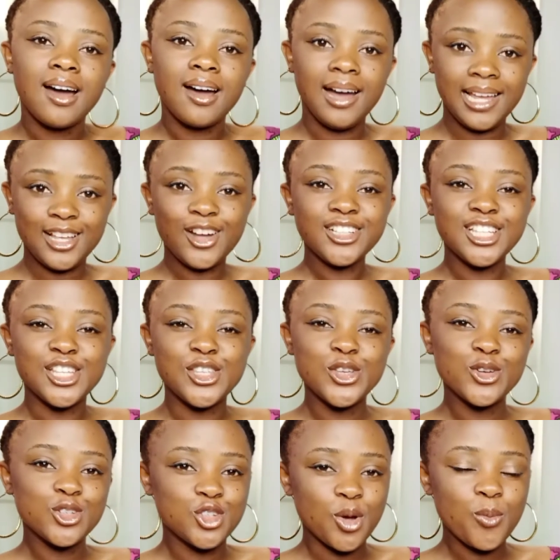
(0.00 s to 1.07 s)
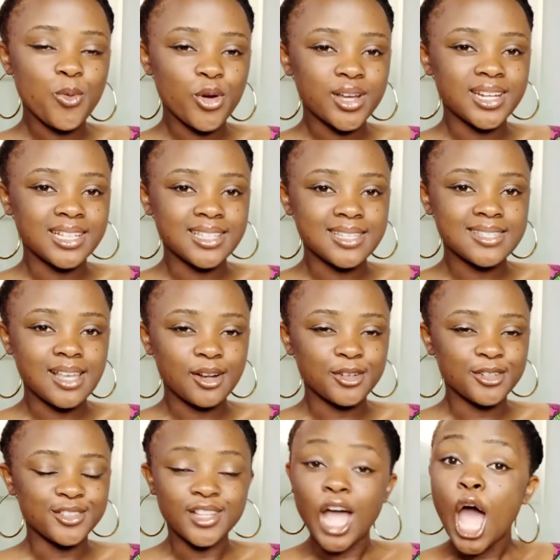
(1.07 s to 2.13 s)
I got a new job working at a
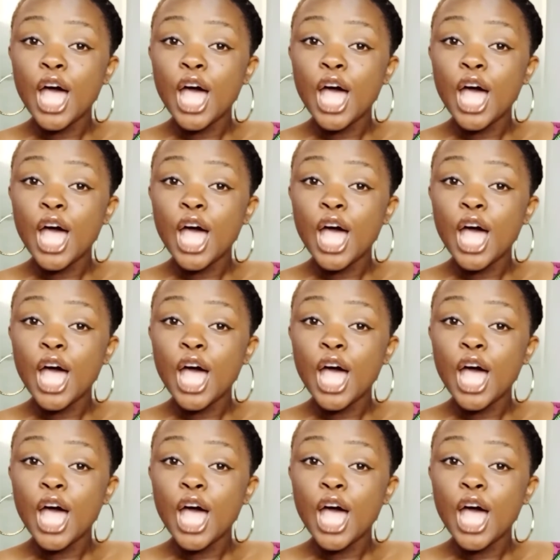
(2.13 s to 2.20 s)
salon.